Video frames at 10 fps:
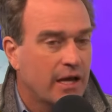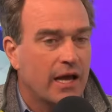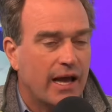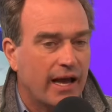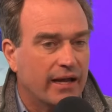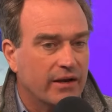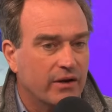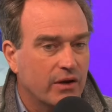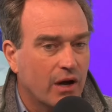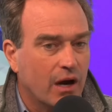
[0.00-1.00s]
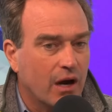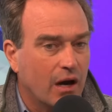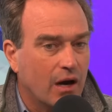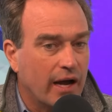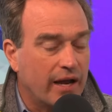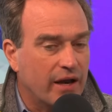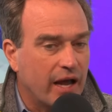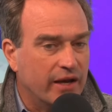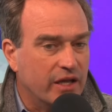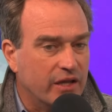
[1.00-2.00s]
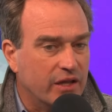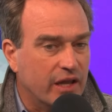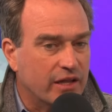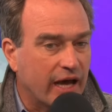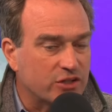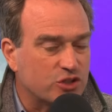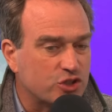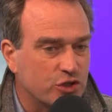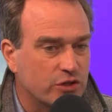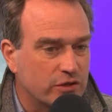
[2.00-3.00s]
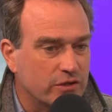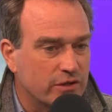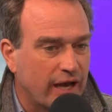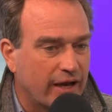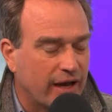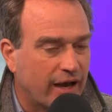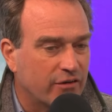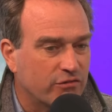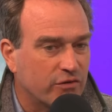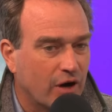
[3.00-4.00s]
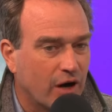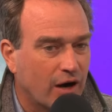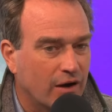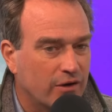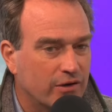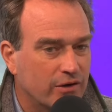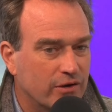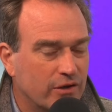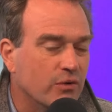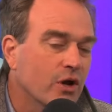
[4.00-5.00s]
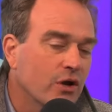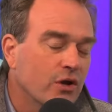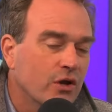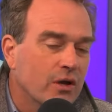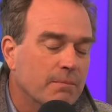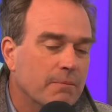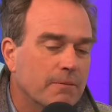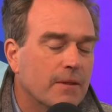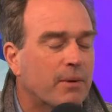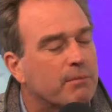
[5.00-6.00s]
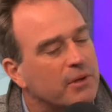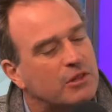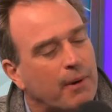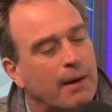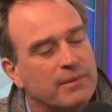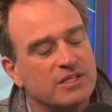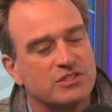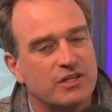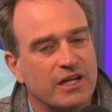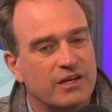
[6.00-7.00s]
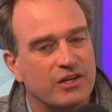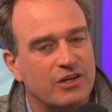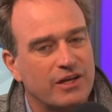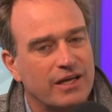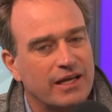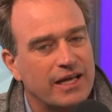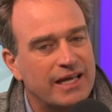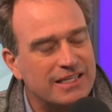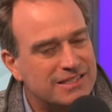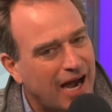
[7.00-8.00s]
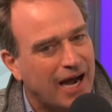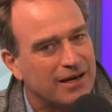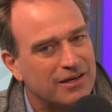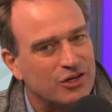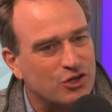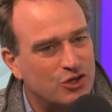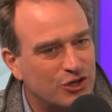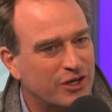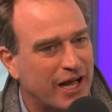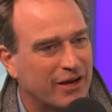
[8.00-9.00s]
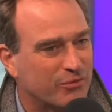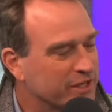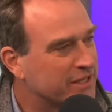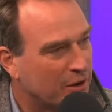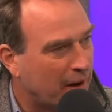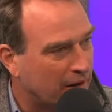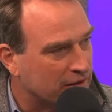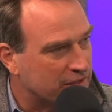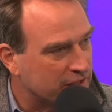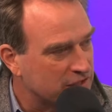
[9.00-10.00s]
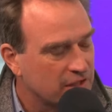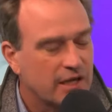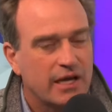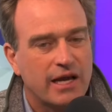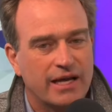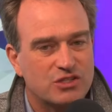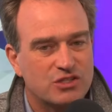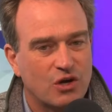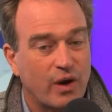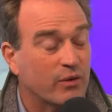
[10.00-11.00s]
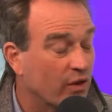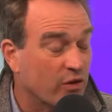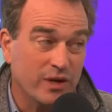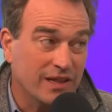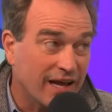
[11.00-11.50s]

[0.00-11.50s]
And uh and and th- that should ha- have uh you know but but the problem is that he's not good at retail politics. Mm-hmm. And so, and whether we like